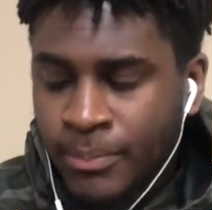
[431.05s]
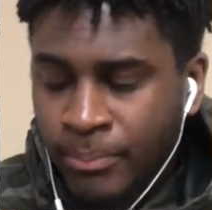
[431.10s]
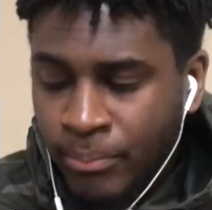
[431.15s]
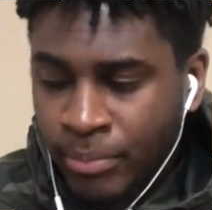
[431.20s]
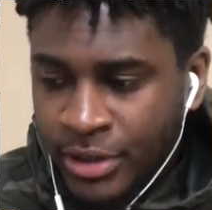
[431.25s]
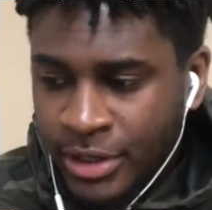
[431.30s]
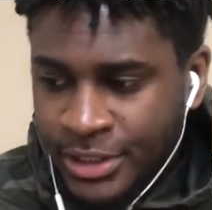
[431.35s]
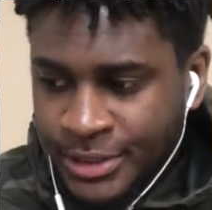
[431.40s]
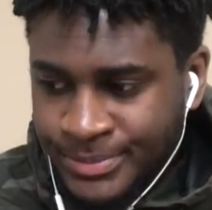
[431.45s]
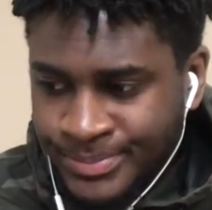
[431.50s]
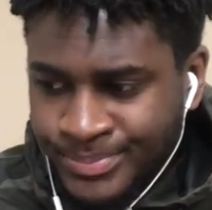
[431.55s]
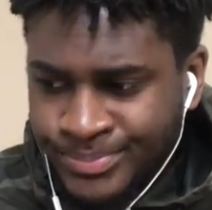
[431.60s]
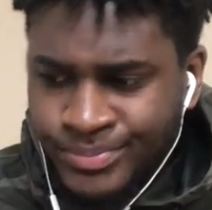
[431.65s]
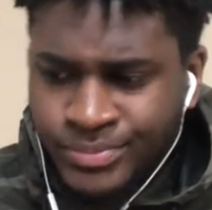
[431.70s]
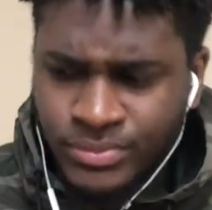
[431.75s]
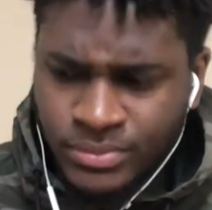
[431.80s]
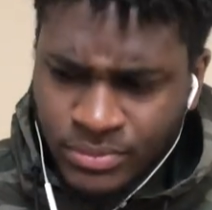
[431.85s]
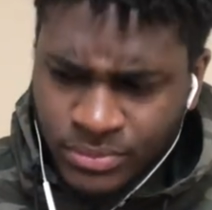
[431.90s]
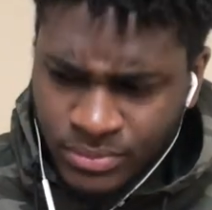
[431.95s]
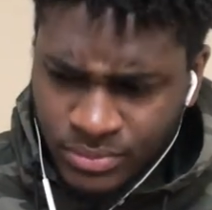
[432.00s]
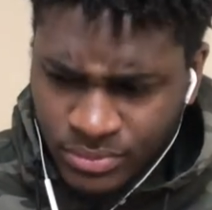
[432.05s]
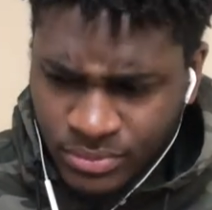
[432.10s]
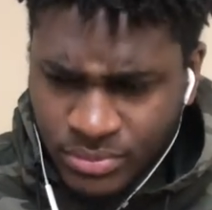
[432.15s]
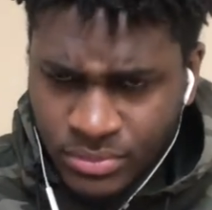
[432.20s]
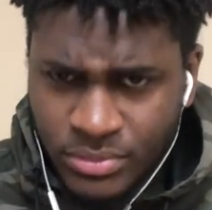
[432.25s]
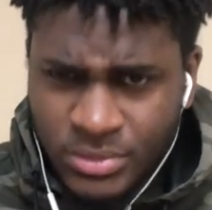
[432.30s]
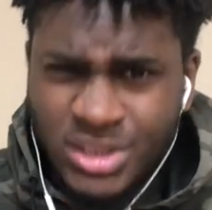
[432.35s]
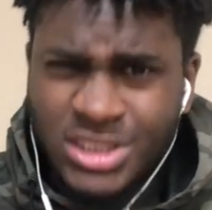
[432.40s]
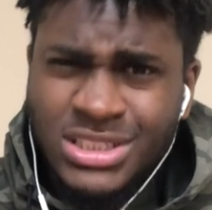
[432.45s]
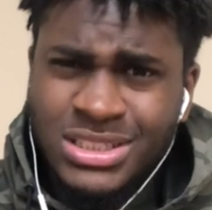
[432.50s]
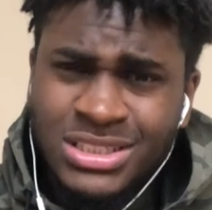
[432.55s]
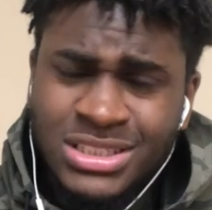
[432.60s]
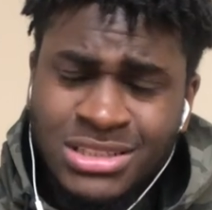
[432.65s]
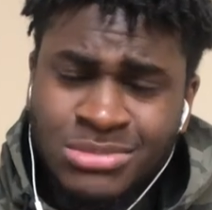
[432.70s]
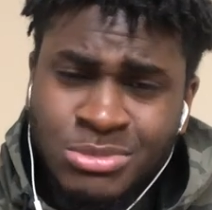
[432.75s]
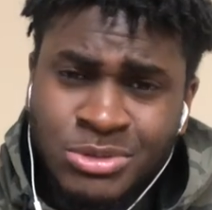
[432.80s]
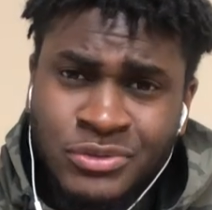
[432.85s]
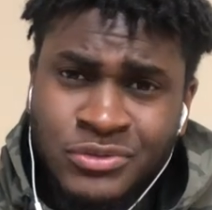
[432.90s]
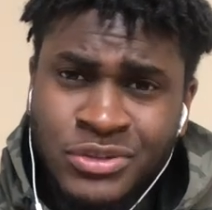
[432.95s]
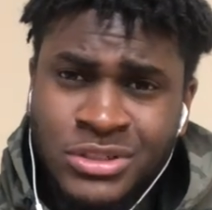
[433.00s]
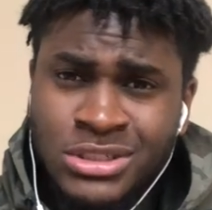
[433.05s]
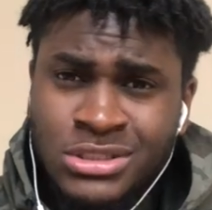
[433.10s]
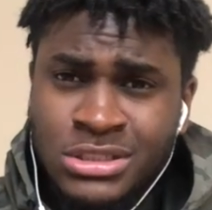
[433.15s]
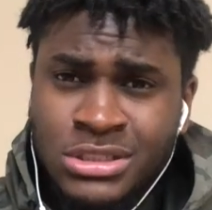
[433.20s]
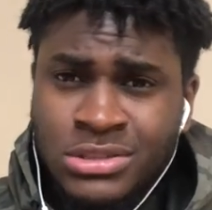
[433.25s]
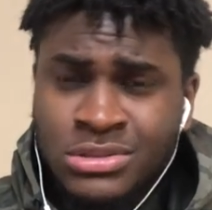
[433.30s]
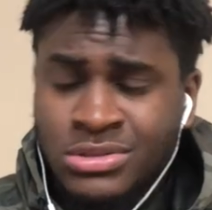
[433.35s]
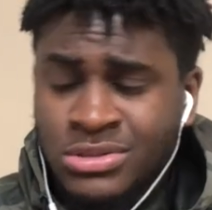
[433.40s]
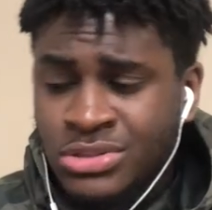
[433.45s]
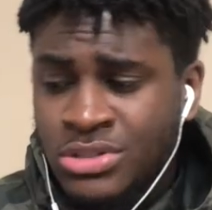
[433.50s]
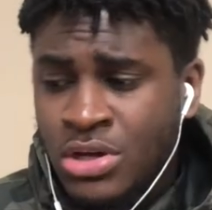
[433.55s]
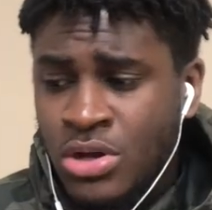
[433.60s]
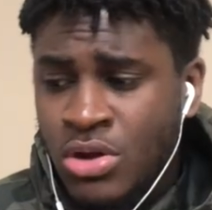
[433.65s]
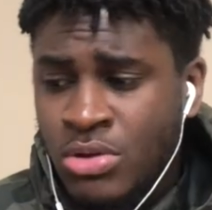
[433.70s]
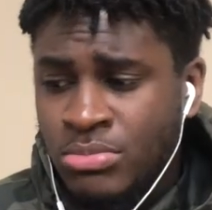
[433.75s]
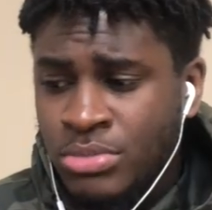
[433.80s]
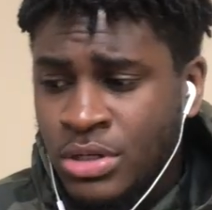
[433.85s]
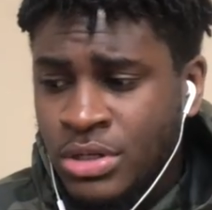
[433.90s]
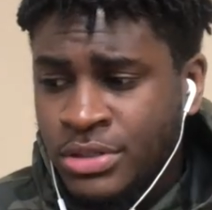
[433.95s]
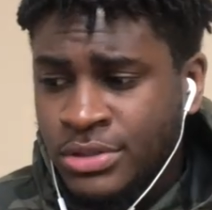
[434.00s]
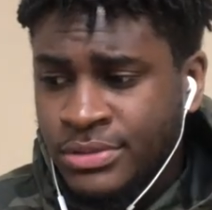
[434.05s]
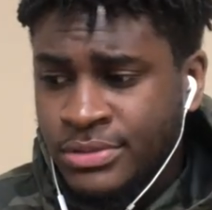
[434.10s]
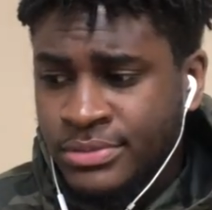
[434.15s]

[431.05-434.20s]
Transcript: But let me finish up the song, bro.